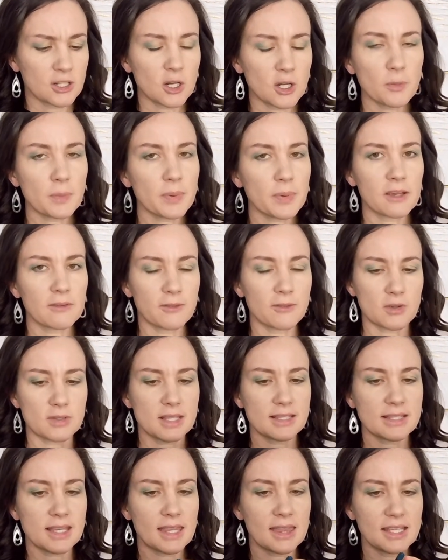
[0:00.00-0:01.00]
don't be confused,
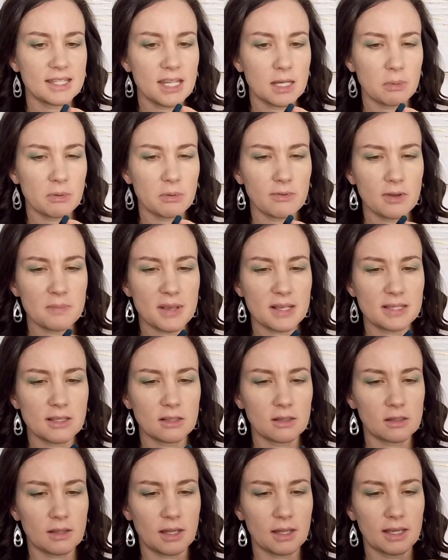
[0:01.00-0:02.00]
because like the tip of it makes it
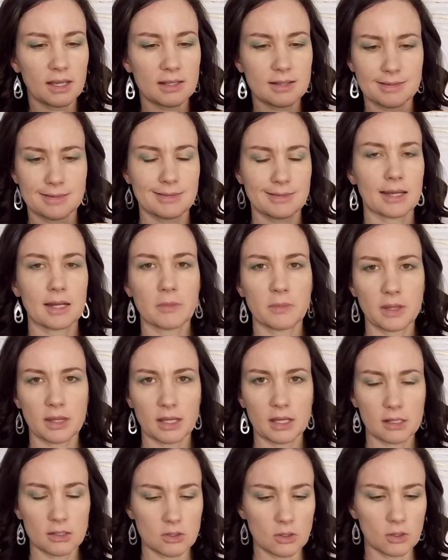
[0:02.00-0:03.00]
look like it's just gonna be
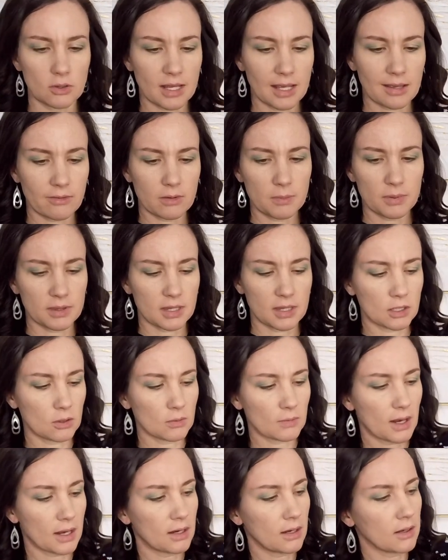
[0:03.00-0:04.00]
like a dull navy, but then you
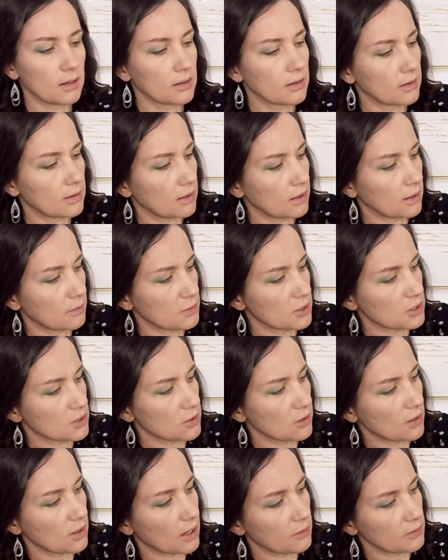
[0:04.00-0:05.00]
write it, and I'm gonna show
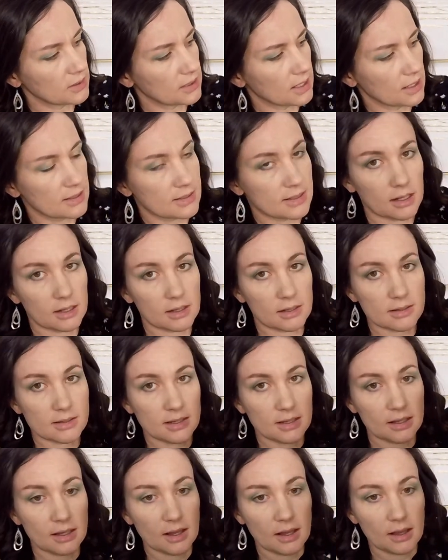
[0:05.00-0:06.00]
you how intense that is.